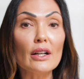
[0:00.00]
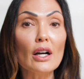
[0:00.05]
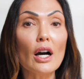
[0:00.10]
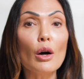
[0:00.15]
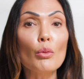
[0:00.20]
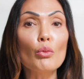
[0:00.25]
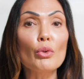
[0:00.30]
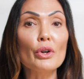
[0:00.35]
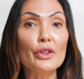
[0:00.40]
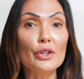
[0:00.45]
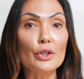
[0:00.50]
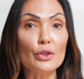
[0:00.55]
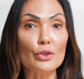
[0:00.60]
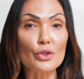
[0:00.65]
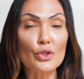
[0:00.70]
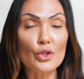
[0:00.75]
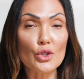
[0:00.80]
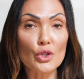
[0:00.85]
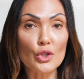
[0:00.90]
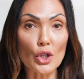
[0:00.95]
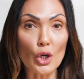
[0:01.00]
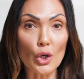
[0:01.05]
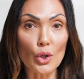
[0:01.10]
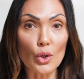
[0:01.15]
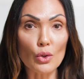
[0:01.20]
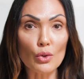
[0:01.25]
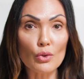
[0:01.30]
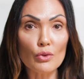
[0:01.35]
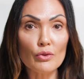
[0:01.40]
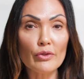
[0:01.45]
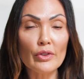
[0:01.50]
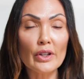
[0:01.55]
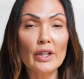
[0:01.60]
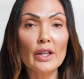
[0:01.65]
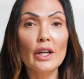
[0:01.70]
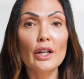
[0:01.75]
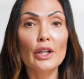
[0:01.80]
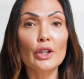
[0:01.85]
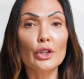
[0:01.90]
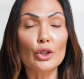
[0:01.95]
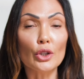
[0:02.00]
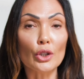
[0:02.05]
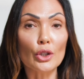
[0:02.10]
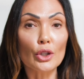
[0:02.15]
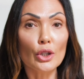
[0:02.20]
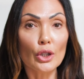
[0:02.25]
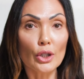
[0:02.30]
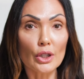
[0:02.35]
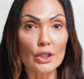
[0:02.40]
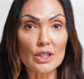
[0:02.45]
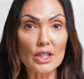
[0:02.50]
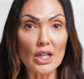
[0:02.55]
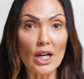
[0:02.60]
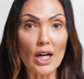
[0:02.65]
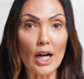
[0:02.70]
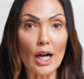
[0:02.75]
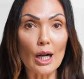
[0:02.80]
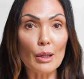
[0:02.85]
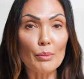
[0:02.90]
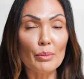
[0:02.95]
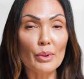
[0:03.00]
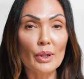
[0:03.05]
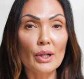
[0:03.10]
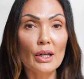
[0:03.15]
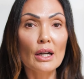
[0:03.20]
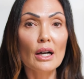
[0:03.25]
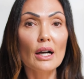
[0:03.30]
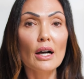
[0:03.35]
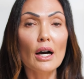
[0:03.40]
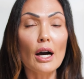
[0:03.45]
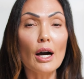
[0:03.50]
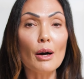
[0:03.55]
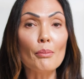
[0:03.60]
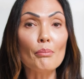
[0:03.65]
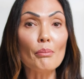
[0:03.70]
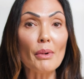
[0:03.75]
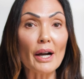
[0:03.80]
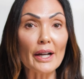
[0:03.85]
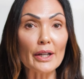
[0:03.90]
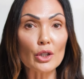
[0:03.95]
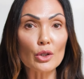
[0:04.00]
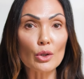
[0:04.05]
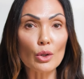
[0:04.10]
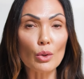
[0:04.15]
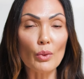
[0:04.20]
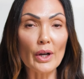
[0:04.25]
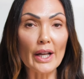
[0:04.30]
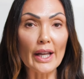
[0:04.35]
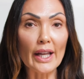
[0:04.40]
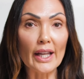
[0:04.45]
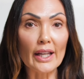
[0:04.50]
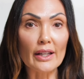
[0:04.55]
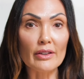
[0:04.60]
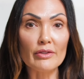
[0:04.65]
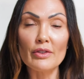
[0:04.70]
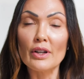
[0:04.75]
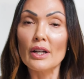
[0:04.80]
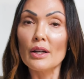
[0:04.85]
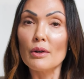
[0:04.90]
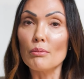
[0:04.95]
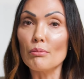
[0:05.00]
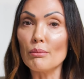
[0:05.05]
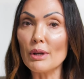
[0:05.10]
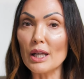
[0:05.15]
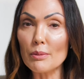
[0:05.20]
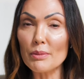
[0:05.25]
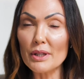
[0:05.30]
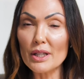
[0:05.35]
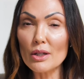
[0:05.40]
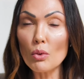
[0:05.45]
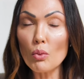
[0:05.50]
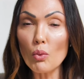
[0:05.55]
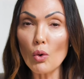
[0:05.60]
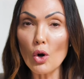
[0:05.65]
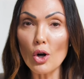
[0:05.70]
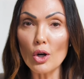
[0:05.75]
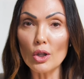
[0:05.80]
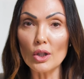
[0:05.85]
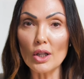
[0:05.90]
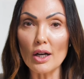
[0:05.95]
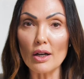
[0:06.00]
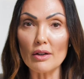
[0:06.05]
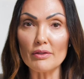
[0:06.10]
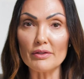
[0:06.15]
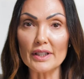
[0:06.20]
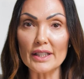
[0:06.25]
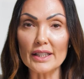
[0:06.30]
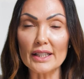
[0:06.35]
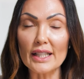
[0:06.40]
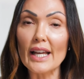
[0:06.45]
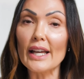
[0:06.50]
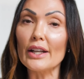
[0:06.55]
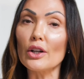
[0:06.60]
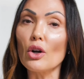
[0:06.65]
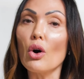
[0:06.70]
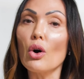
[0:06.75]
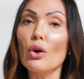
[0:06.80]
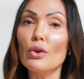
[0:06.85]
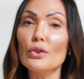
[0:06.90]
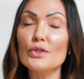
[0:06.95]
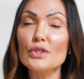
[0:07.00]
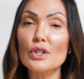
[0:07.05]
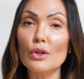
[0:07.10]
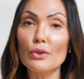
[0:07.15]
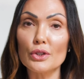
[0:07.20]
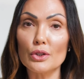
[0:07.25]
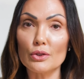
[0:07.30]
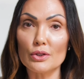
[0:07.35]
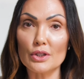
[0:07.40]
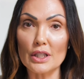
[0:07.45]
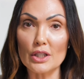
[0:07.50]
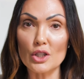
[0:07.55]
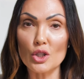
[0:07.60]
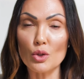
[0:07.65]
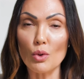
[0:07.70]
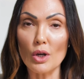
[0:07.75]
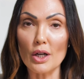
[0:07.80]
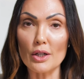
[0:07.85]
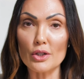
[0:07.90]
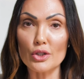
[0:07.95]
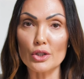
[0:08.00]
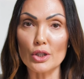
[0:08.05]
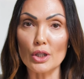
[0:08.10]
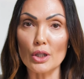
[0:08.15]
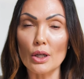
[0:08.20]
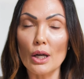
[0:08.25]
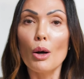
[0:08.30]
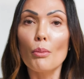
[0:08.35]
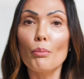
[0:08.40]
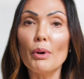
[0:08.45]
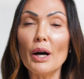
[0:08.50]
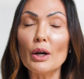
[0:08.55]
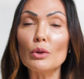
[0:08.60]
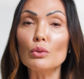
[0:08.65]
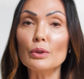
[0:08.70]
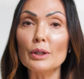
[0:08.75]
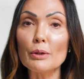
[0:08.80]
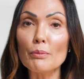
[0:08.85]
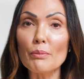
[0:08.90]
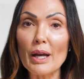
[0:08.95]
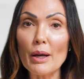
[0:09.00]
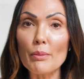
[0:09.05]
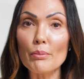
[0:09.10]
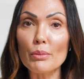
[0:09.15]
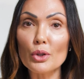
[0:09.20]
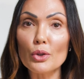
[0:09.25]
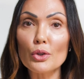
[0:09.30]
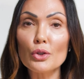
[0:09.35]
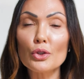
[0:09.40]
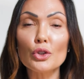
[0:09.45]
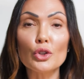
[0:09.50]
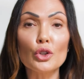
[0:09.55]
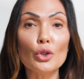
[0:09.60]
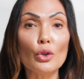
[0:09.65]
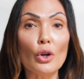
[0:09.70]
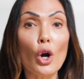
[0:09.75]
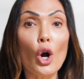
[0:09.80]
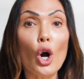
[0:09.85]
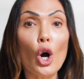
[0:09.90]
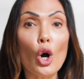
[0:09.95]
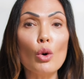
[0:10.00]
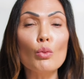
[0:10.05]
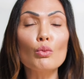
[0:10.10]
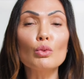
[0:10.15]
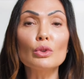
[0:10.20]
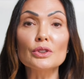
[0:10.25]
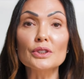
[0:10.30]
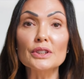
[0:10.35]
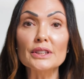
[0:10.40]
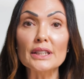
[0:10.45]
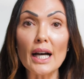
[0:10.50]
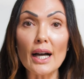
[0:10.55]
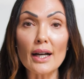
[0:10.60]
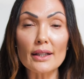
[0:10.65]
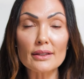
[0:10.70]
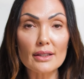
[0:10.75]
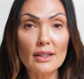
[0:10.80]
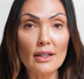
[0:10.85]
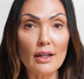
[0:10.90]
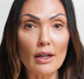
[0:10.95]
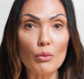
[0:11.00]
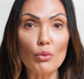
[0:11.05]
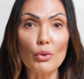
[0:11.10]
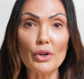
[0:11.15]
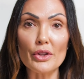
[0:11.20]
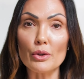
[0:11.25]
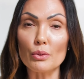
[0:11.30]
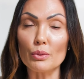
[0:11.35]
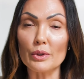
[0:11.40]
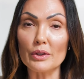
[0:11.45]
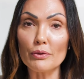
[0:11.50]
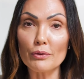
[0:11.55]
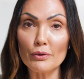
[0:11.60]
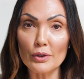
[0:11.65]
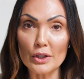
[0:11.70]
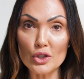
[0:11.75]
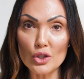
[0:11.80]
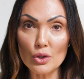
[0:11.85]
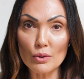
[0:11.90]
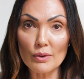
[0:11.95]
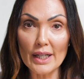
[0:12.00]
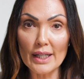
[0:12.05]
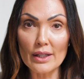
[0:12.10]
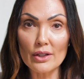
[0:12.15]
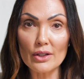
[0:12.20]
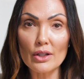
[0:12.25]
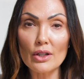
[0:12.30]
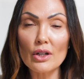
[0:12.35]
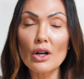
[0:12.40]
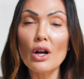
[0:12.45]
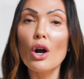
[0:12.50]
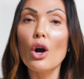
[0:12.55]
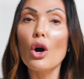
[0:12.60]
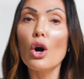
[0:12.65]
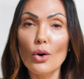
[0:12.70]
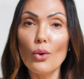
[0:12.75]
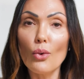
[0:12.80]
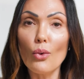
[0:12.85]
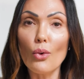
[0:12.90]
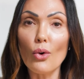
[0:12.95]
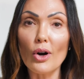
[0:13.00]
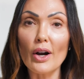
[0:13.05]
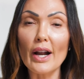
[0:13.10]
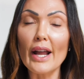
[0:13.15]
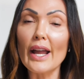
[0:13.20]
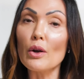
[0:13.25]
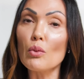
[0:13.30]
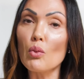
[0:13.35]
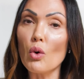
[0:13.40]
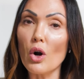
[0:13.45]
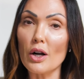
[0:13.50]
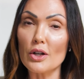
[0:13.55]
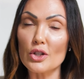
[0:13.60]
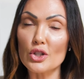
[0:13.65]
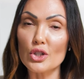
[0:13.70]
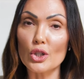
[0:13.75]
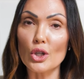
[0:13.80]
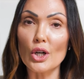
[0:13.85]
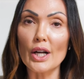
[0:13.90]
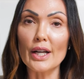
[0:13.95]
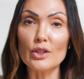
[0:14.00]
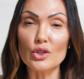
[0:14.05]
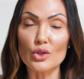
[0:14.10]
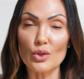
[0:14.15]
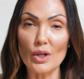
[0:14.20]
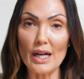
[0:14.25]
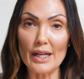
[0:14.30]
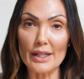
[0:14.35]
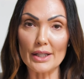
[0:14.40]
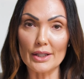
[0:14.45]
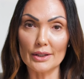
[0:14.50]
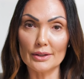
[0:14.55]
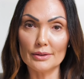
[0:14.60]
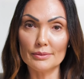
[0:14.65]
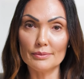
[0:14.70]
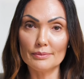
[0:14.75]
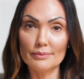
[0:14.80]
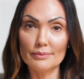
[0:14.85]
come with your stove, your cooktop, a microwave, maybe a wall oven, and also your dishwasher. But remember, your home will not come with a refrigerator or a washer and dryer.